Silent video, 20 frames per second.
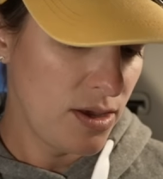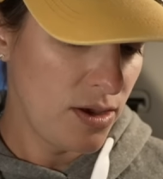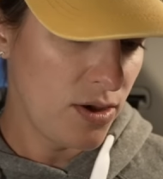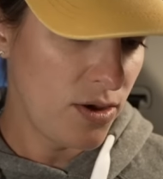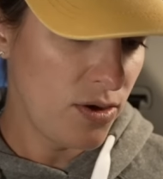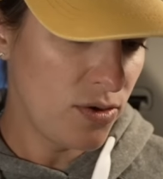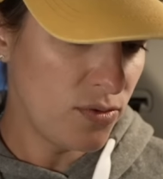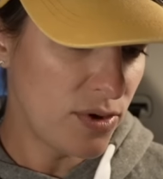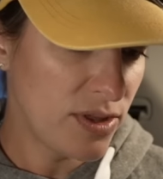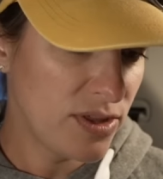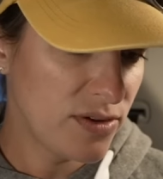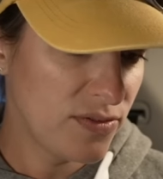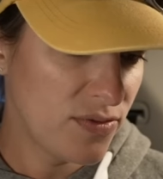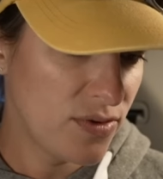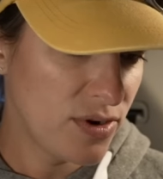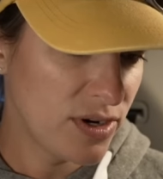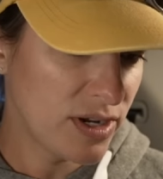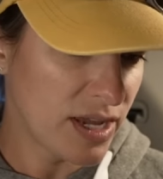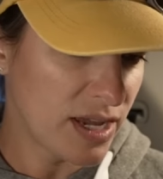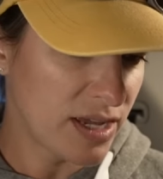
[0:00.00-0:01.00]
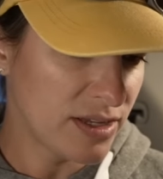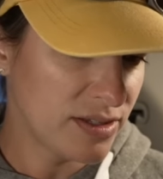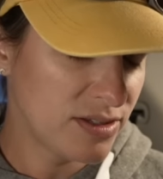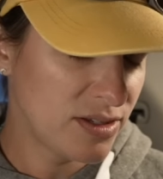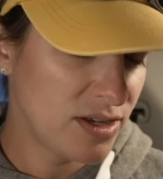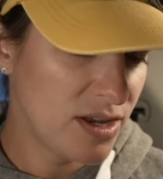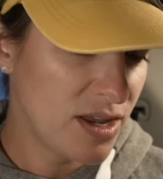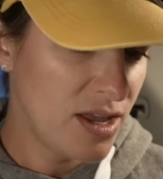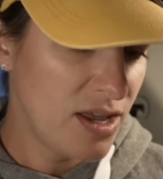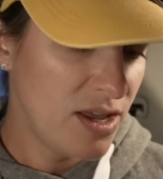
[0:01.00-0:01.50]
Oh, weather
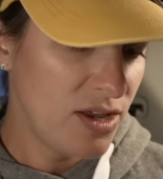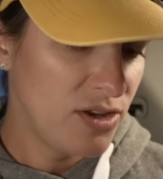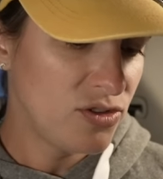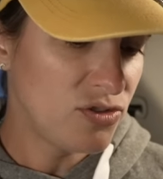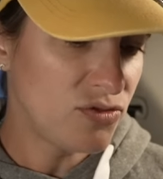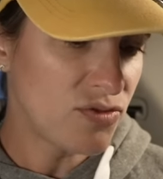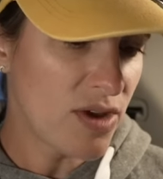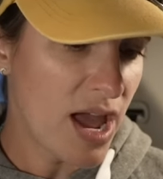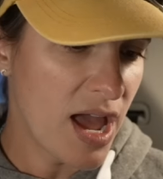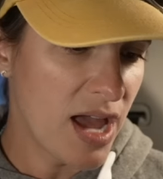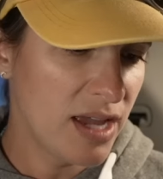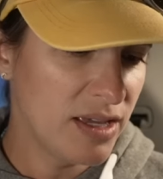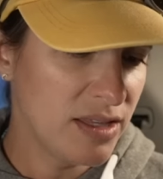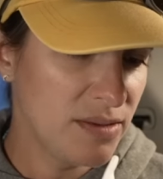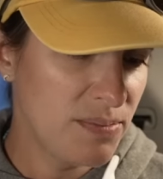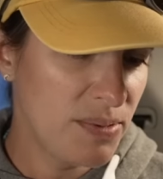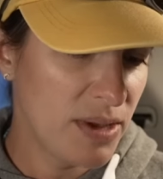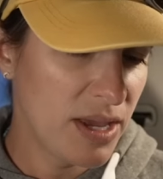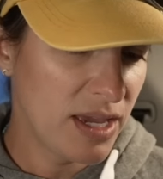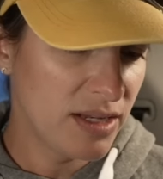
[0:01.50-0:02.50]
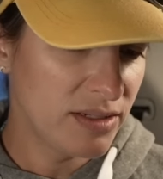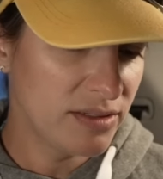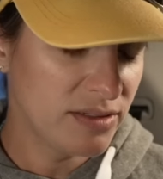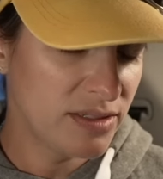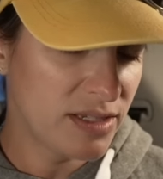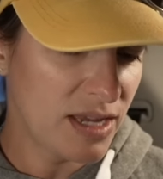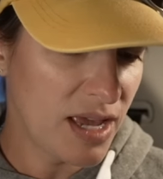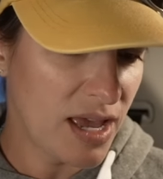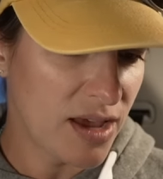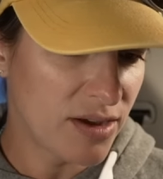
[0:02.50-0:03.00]
forecast. Drag the panel
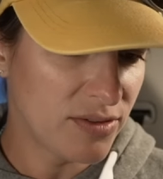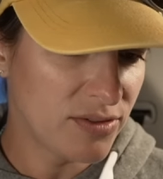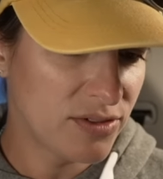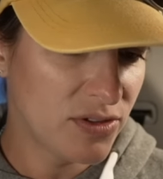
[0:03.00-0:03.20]
down